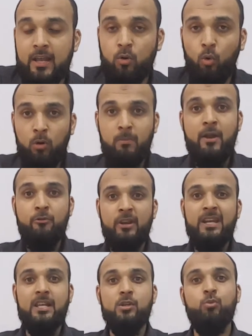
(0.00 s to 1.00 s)
And all my
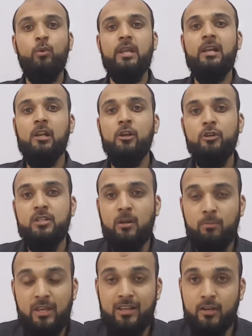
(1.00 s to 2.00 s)
readings would include
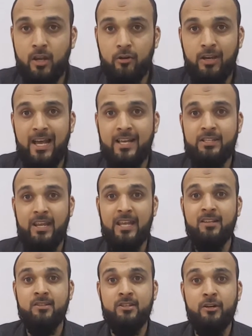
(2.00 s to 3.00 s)
something known as
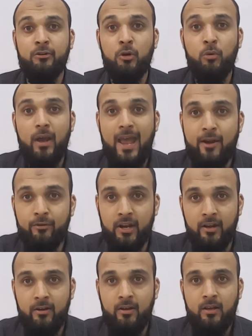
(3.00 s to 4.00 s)
a 0
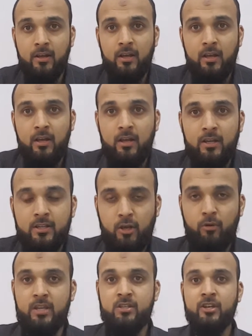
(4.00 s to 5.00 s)
error.
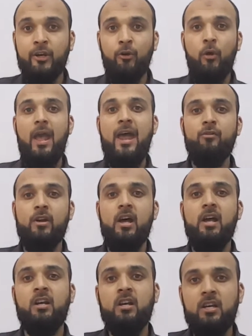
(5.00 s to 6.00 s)
So a 0 error
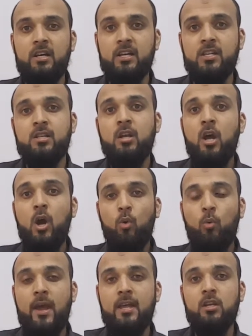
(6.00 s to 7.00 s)
occurs
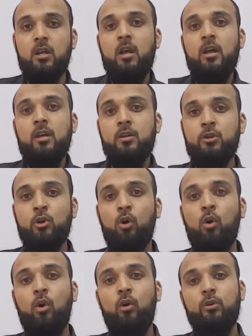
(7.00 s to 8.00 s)
when
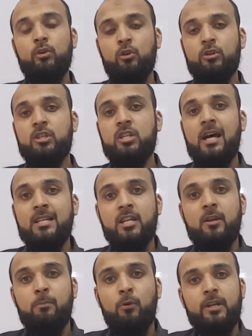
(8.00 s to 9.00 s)
your
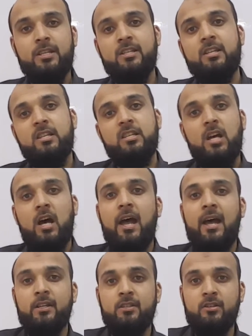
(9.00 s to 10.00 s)
starting point doesn't
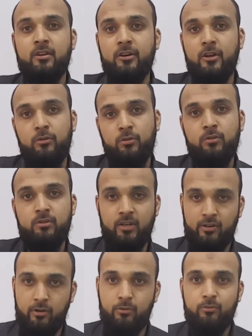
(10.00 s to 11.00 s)
start at 0,
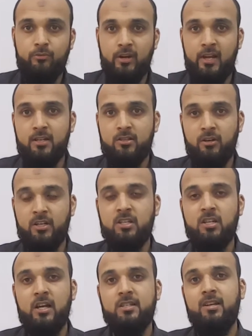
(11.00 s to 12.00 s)
0, right? So it
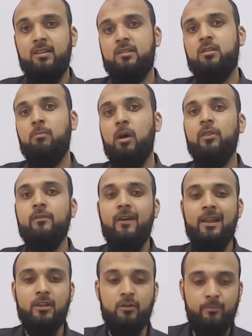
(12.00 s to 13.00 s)
starts at some other
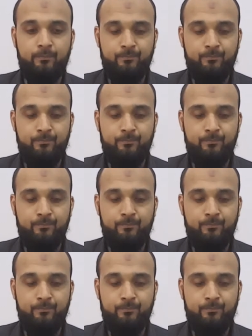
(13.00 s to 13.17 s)
value.